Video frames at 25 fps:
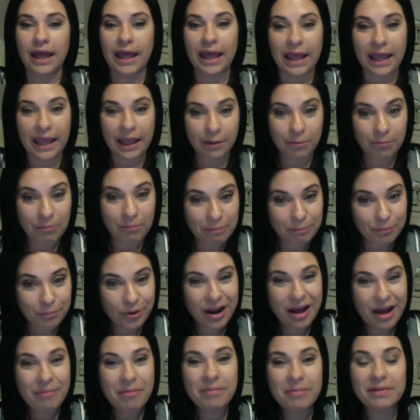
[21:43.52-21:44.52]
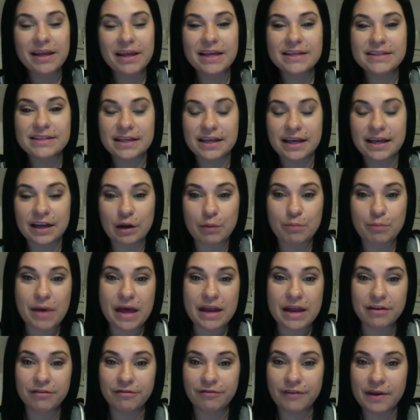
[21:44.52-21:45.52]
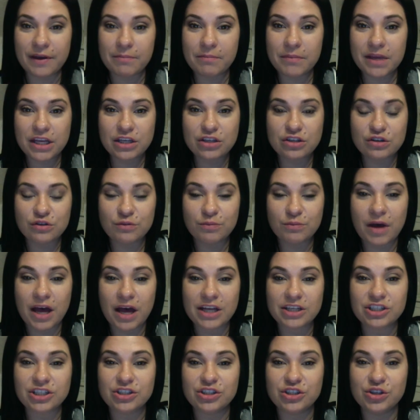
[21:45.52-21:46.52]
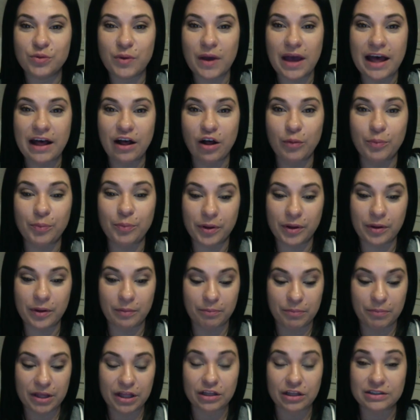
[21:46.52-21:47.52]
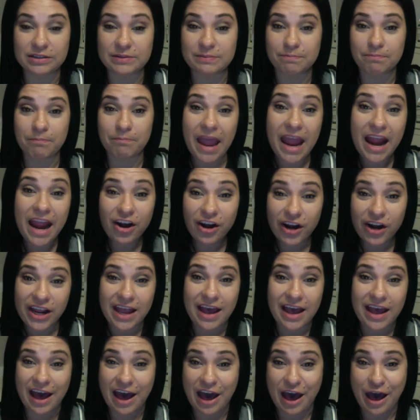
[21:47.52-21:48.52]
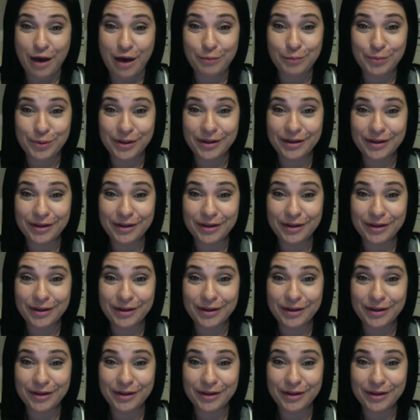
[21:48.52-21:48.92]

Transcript: It probably isn't going to benefit me too much to help build Mary up